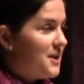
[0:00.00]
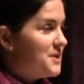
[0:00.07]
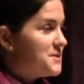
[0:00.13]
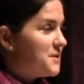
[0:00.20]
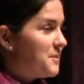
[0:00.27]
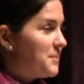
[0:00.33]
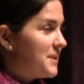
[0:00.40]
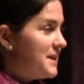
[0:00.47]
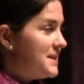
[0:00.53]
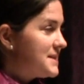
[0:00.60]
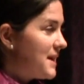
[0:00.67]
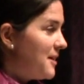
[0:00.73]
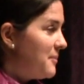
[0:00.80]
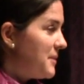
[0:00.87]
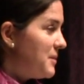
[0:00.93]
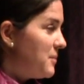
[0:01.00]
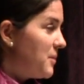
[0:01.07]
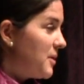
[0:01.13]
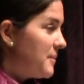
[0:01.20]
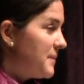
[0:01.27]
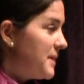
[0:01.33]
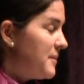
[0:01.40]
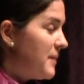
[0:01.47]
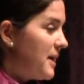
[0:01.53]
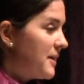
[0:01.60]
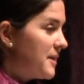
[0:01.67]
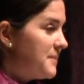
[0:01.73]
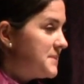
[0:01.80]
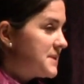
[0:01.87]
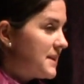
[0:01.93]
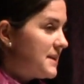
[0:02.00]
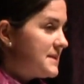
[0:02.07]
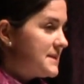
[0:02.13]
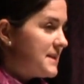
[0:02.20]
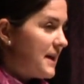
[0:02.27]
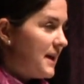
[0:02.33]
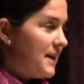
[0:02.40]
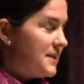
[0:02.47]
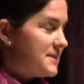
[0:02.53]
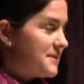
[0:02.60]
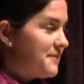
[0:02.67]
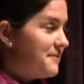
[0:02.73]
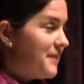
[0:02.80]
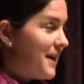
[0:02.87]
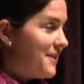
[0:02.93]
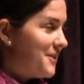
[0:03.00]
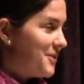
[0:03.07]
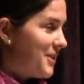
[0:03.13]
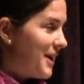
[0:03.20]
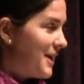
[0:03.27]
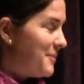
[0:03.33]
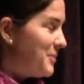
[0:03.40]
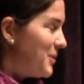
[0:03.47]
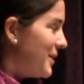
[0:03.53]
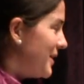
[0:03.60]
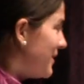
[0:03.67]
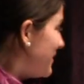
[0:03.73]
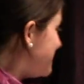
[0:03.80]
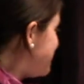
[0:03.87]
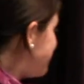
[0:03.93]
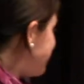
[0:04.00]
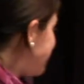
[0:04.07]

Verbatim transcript: So please help me warmly welcome to the stage Father Greg Boyle.